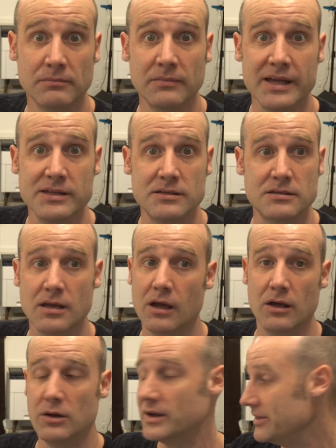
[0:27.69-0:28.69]
And
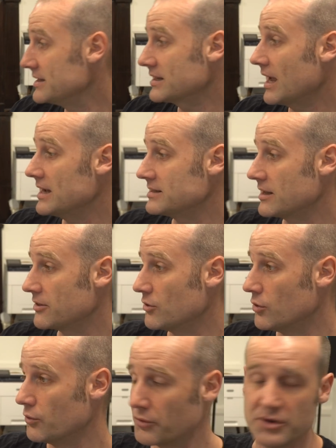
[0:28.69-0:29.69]
so in this case, I
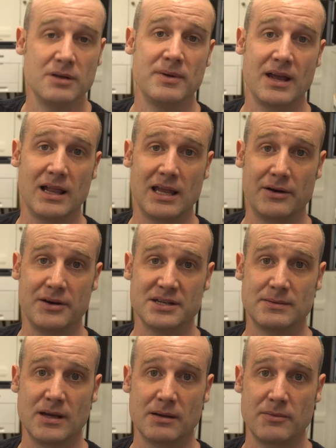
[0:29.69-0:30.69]
thought, wouldn't it be hilarious
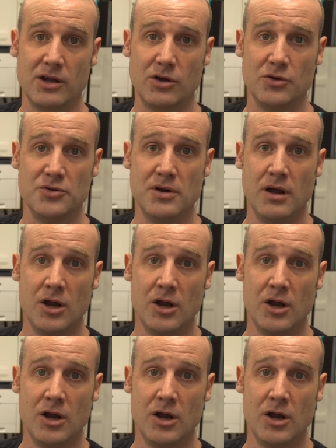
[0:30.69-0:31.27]
to make my own